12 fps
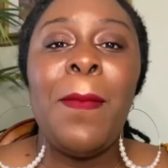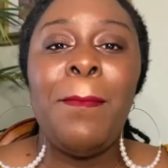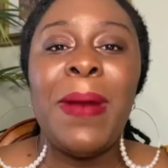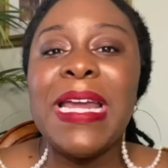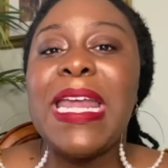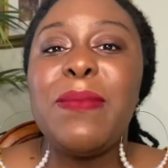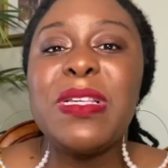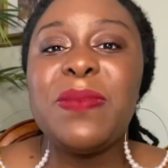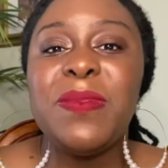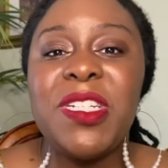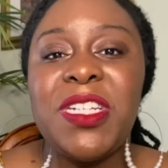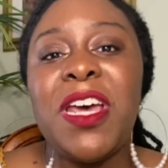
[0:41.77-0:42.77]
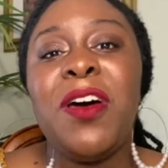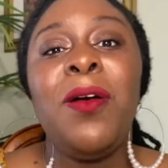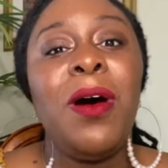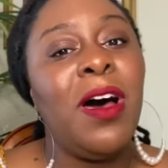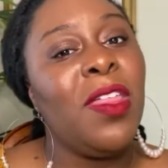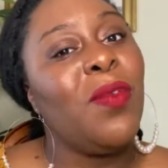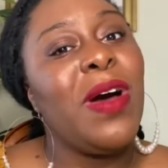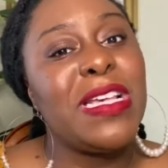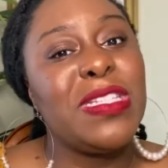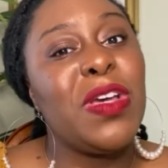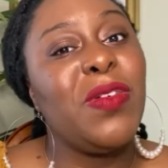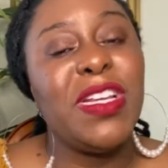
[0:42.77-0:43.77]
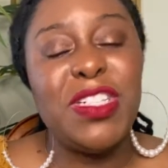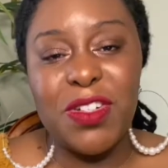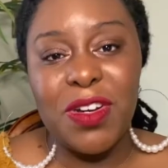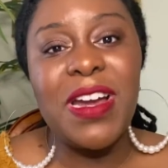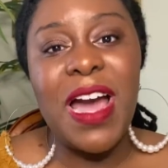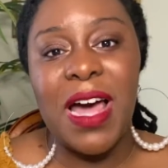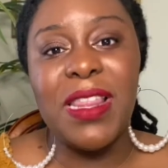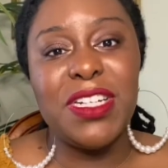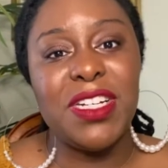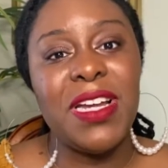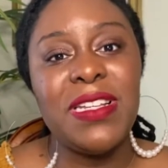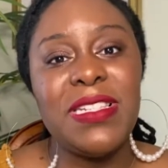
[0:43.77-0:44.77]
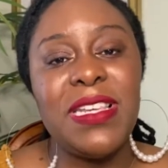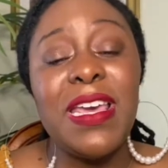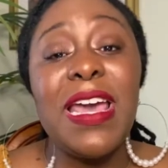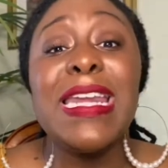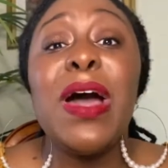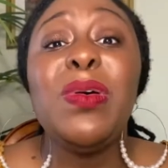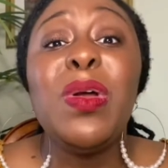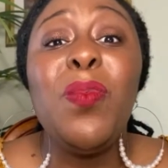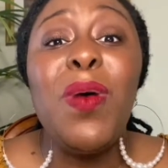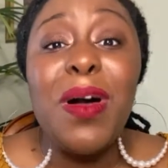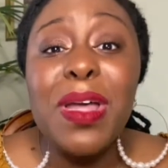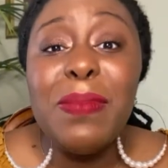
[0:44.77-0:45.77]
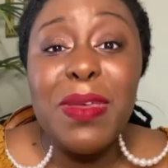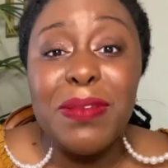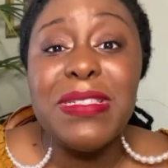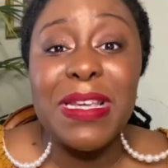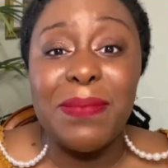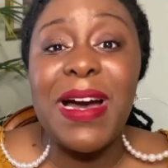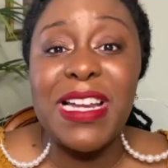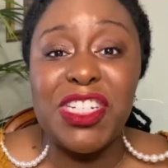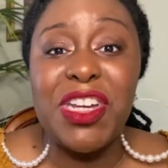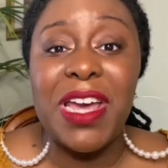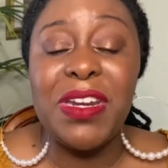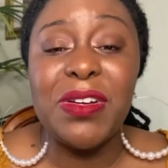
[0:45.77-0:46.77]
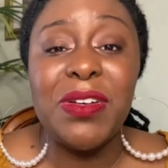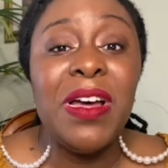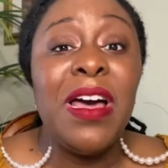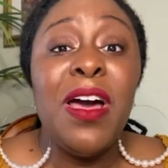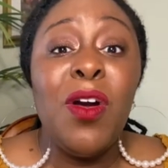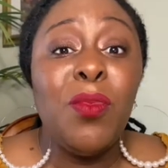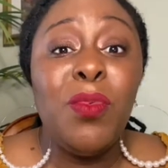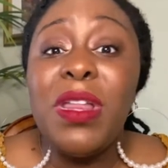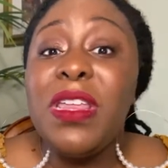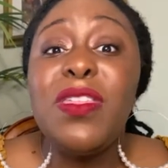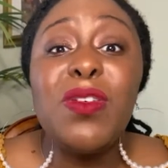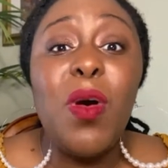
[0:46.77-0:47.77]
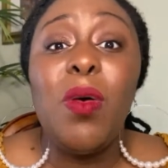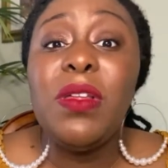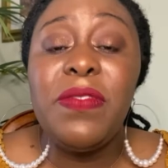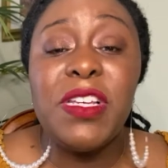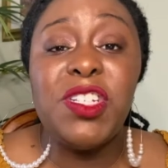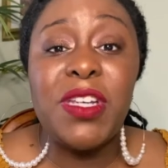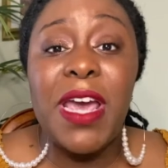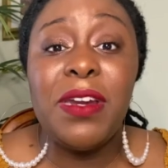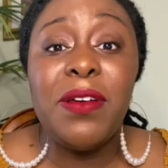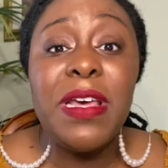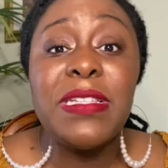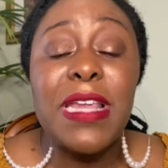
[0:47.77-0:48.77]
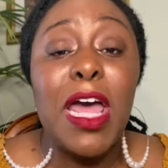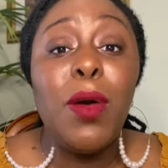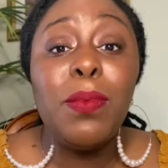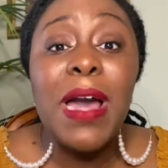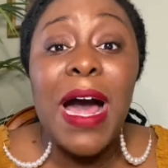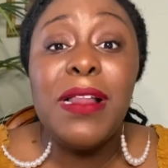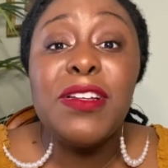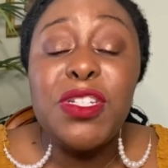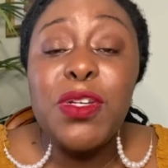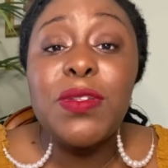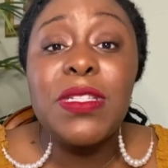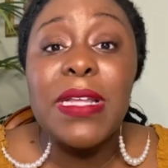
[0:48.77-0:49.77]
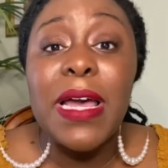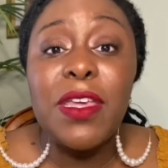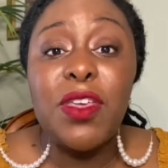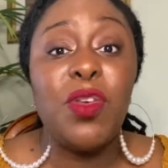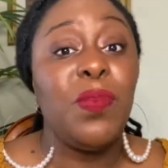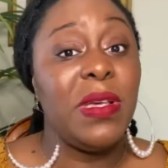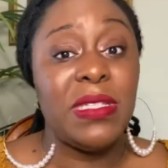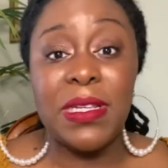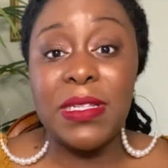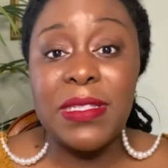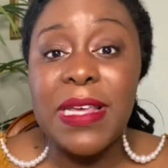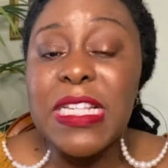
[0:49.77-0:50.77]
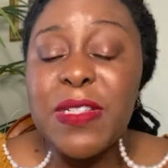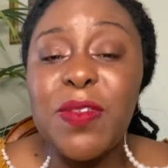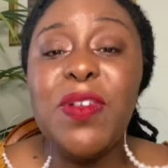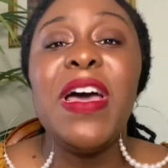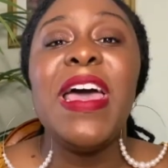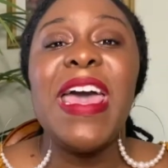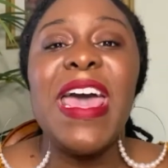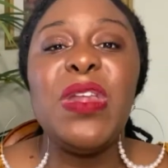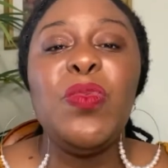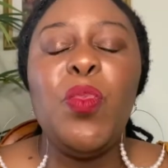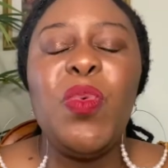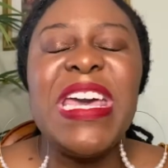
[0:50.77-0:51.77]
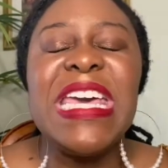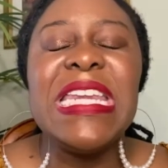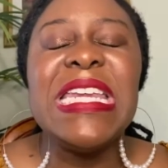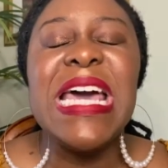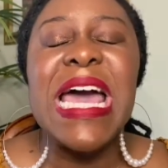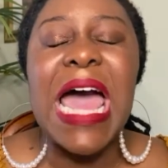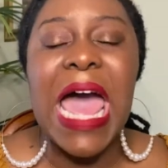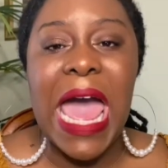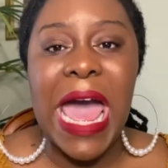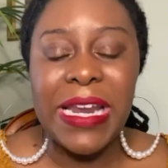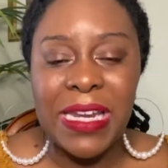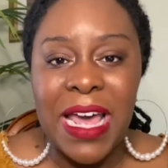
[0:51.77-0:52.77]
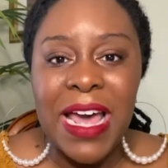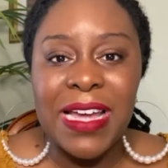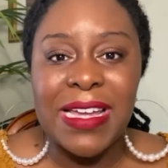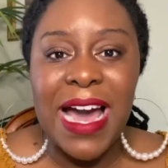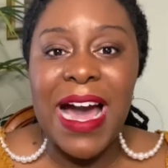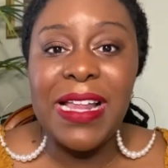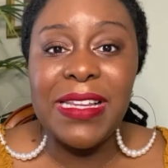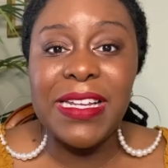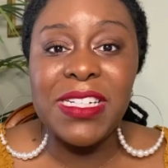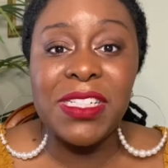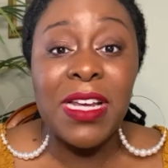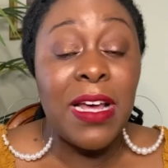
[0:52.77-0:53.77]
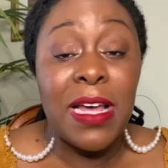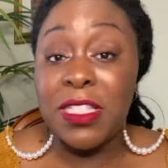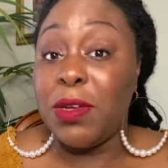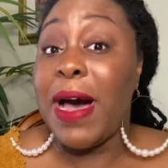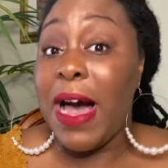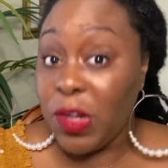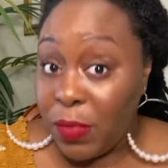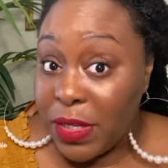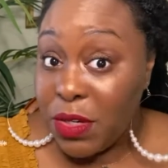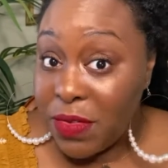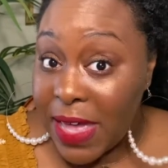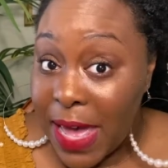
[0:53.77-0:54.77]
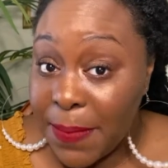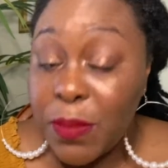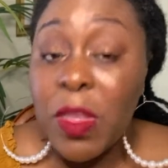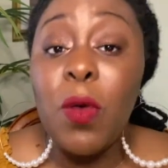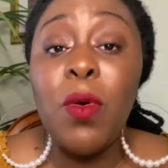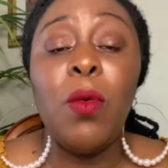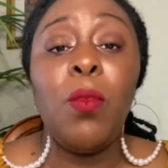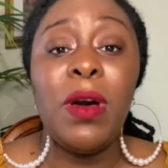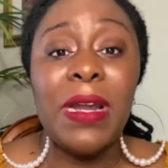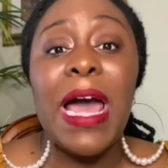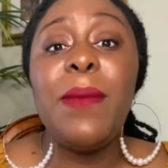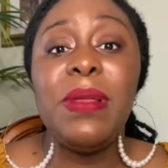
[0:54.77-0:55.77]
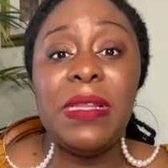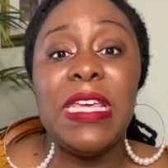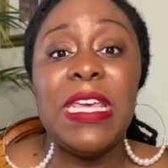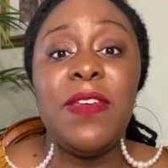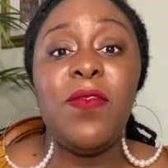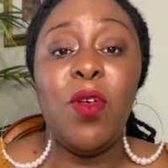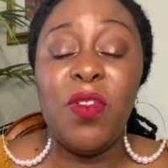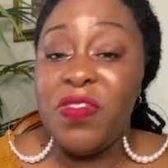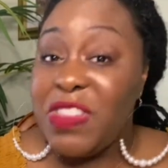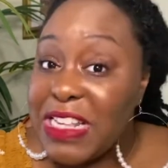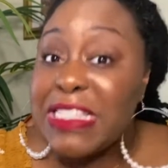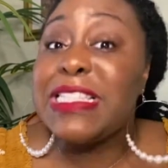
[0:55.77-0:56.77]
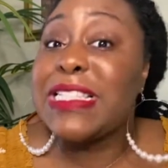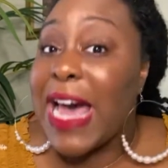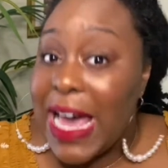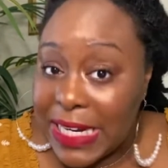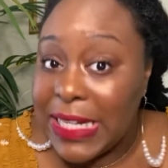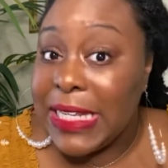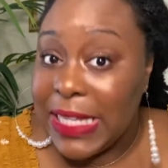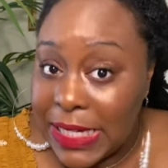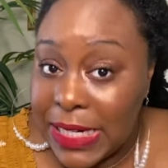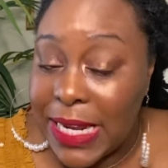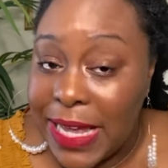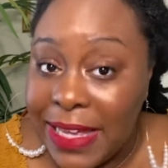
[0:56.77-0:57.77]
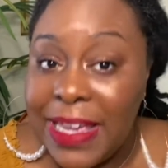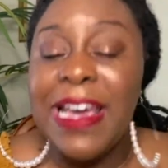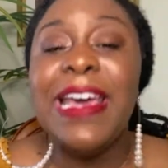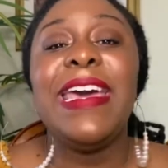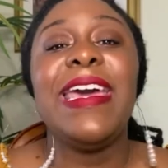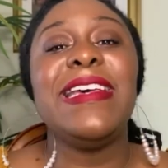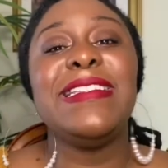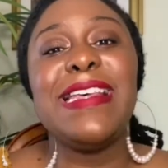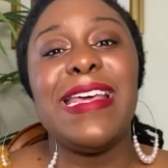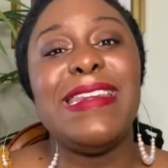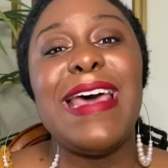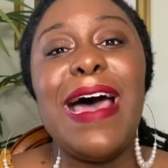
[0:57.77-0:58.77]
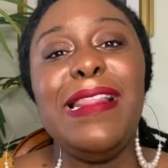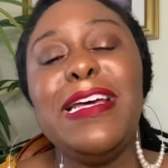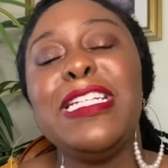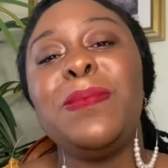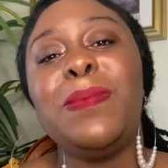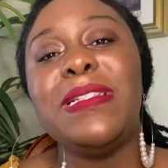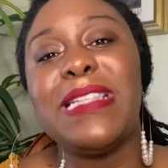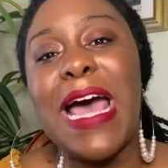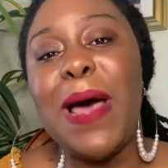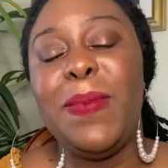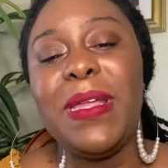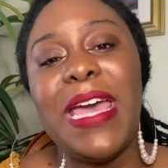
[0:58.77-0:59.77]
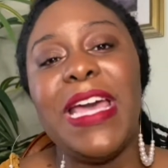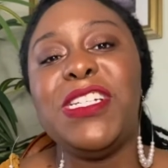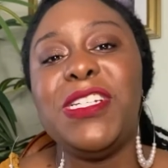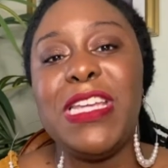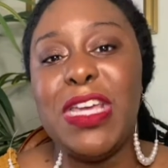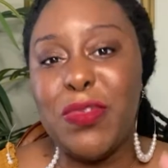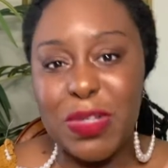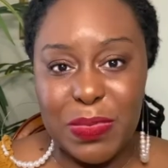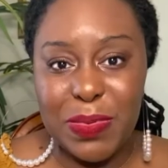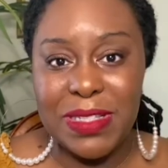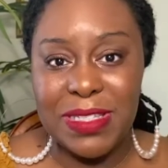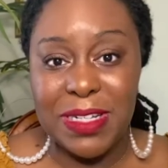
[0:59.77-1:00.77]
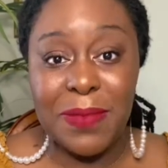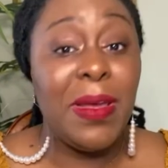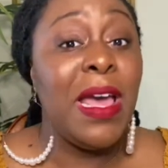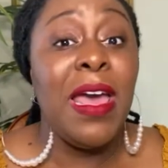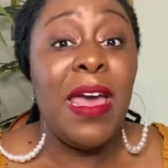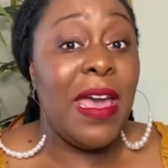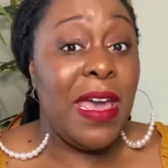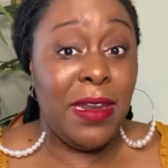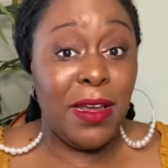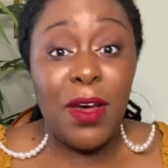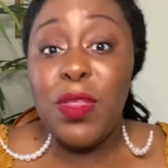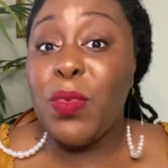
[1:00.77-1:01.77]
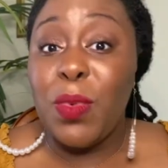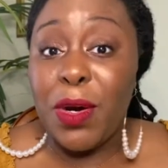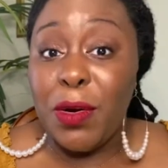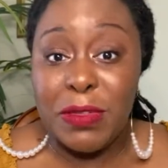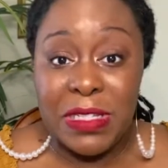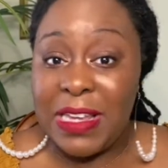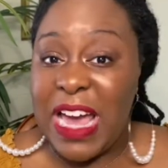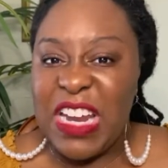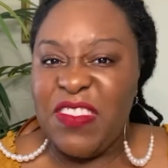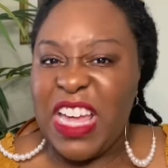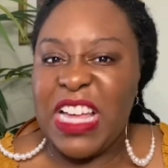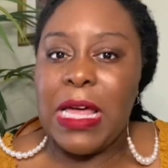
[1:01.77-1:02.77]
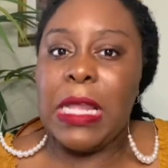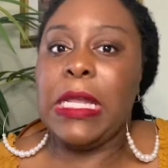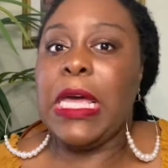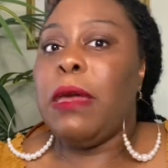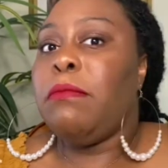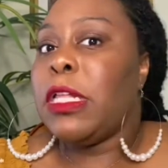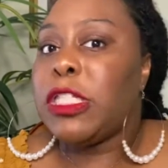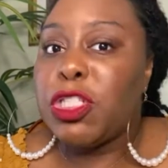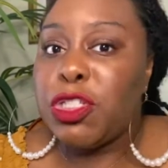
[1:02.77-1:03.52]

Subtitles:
My name is Michelle, otherwise known as your college auntie, and I want to welcome you to my channel. Really, the goal of this channel is to help college students like you be successful and win at college. So how do we do that? Well, what I believe on this side of the internet is that knowledge plus application equals wisdom. In other words, in kind of like layman's